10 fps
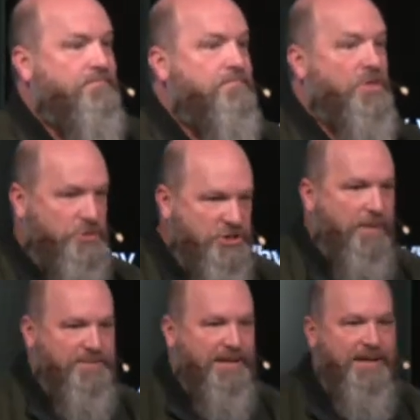There's
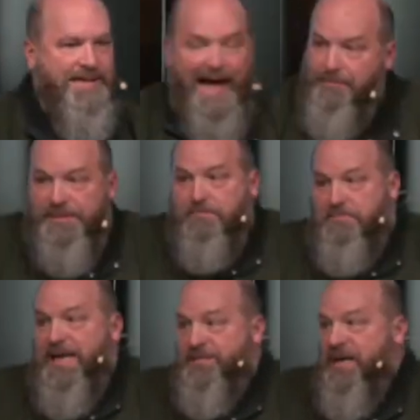something in that, but
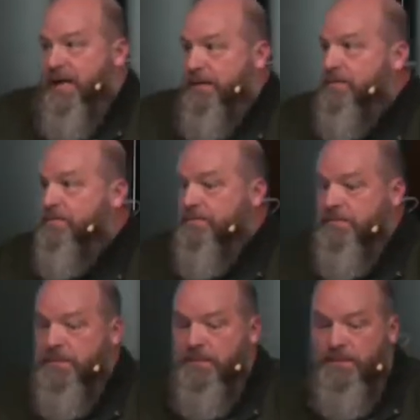that's it.
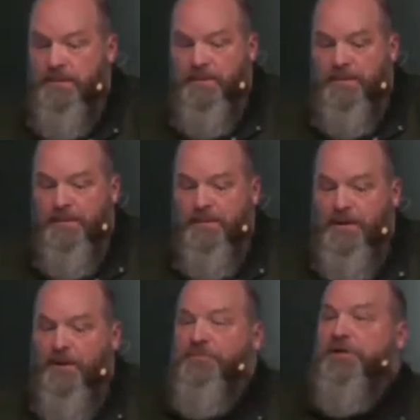
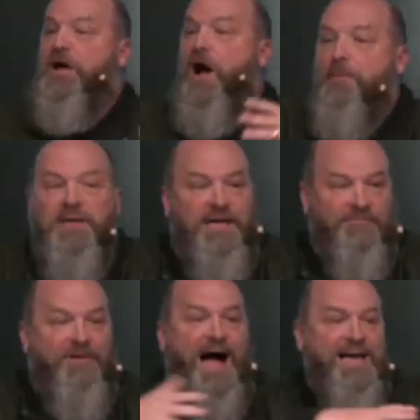The common
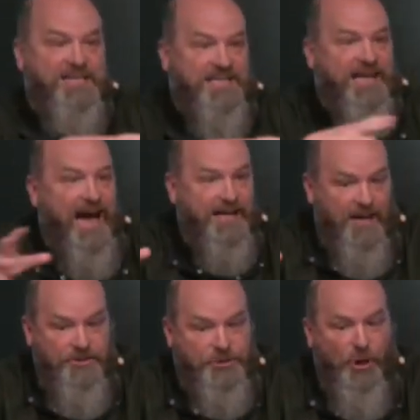advice that I
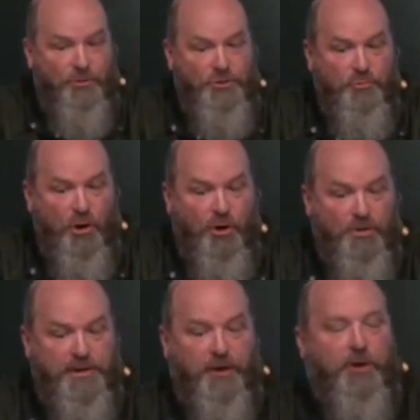showed you
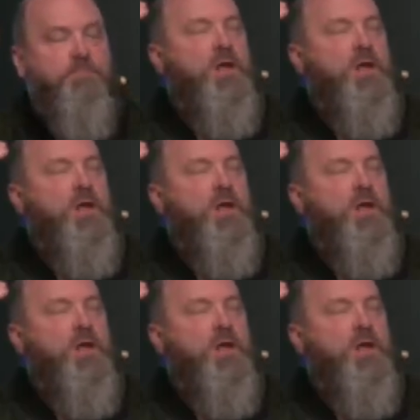earlier